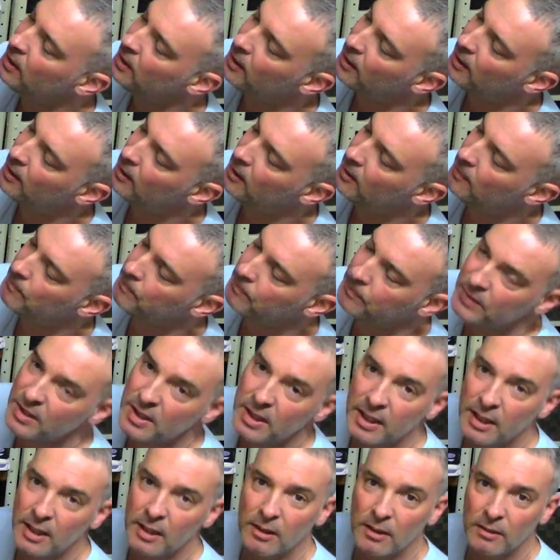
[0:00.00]
Um, you
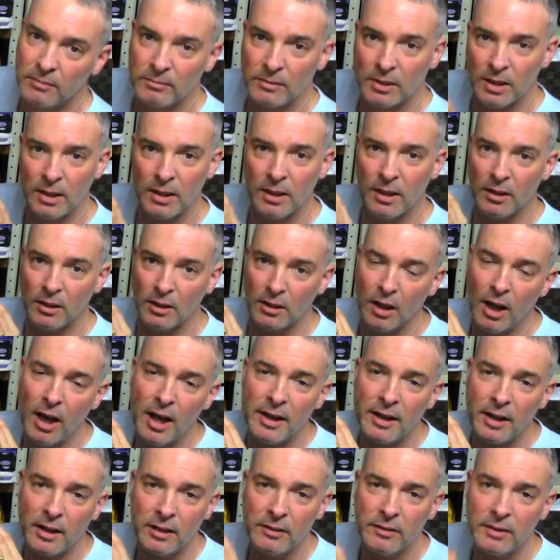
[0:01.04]
get a, a,
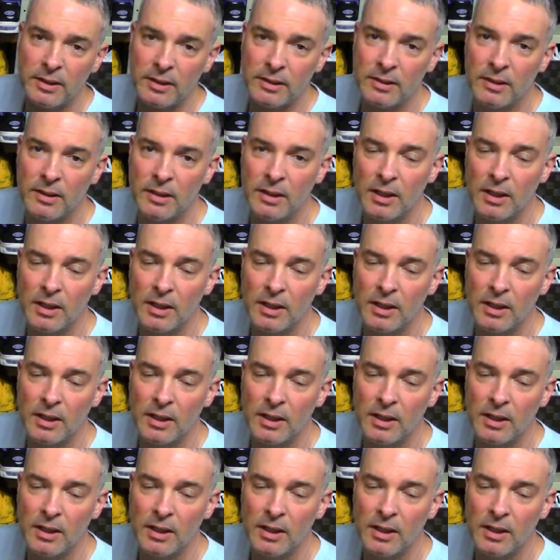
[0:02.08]
lot out of it.